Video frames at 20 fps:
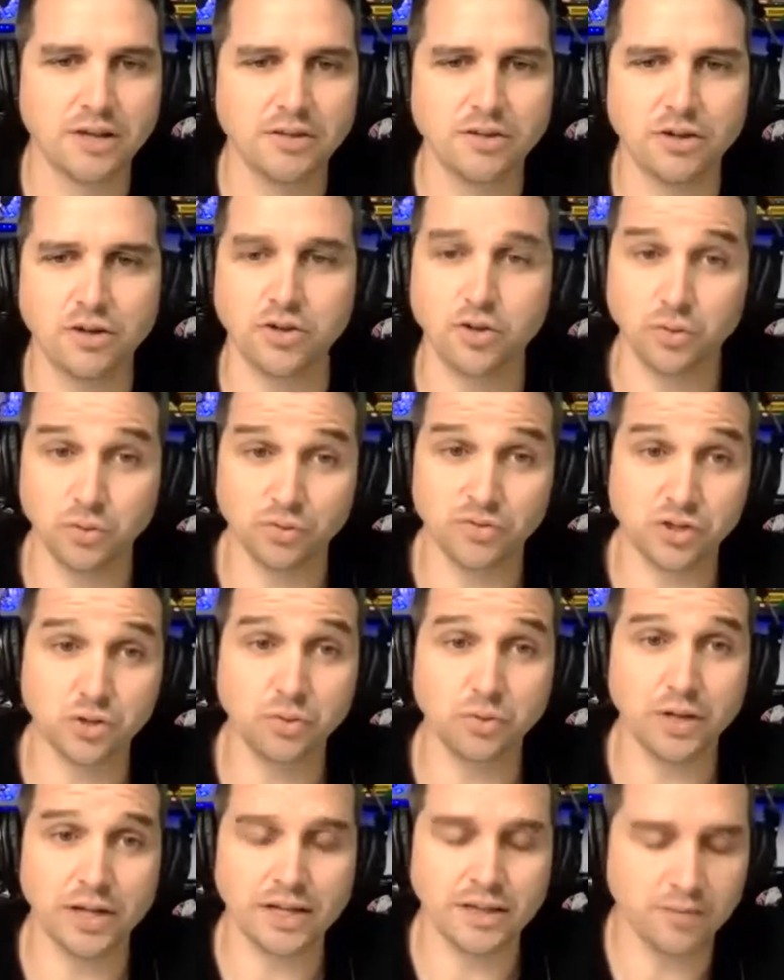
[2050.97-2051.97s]
you're
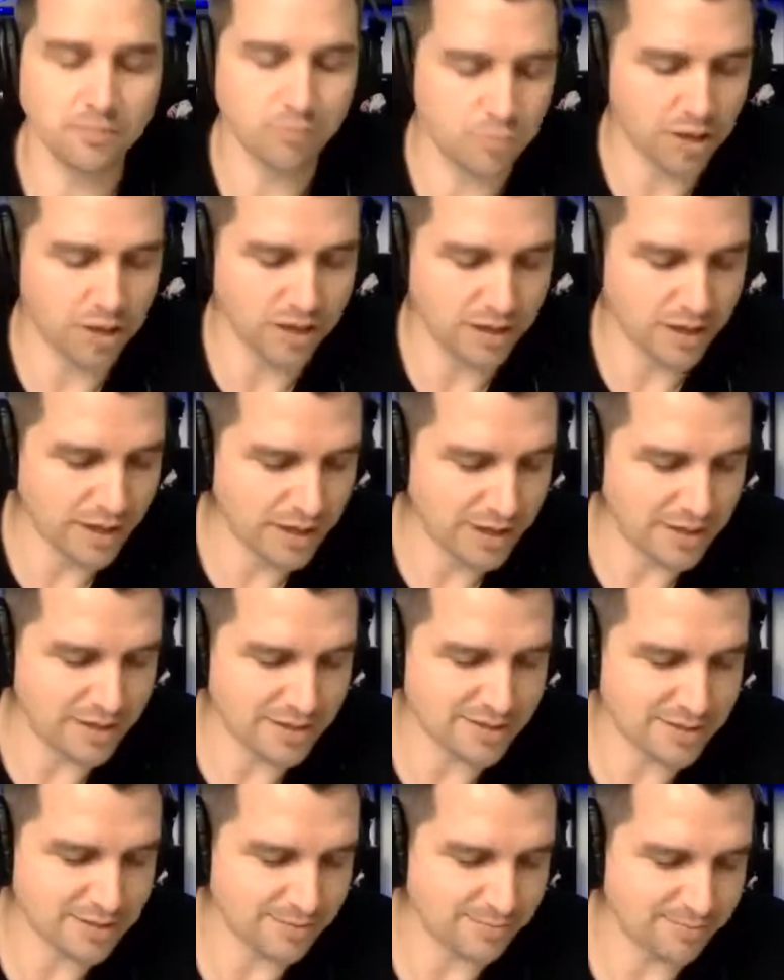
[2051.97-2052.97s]
doing. But
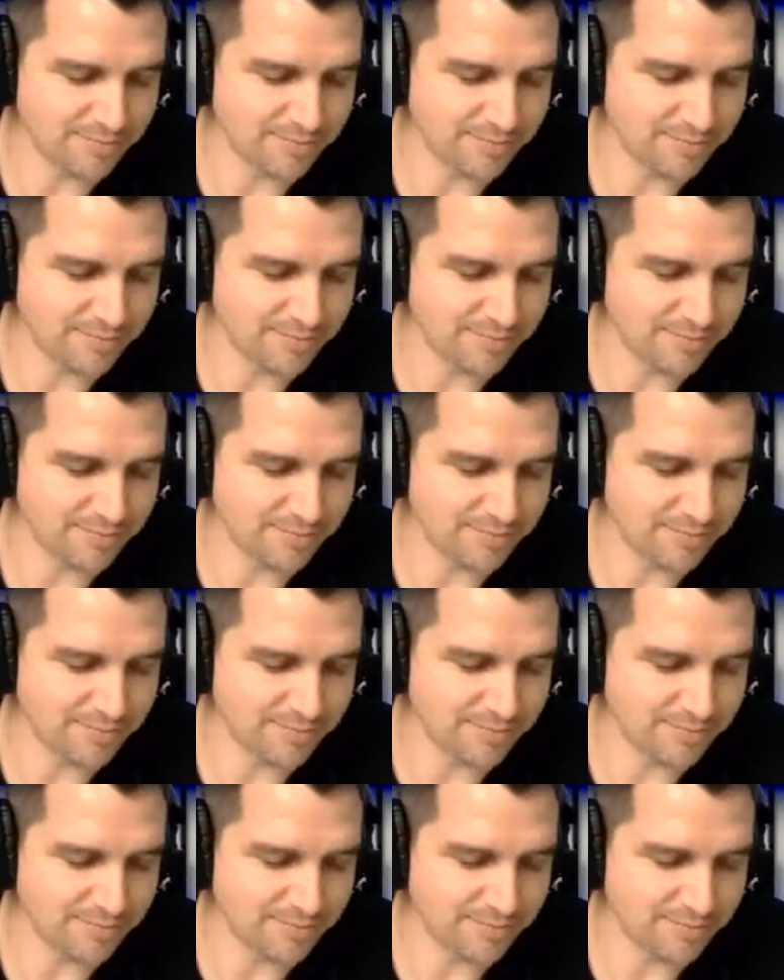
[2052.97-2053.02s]
it's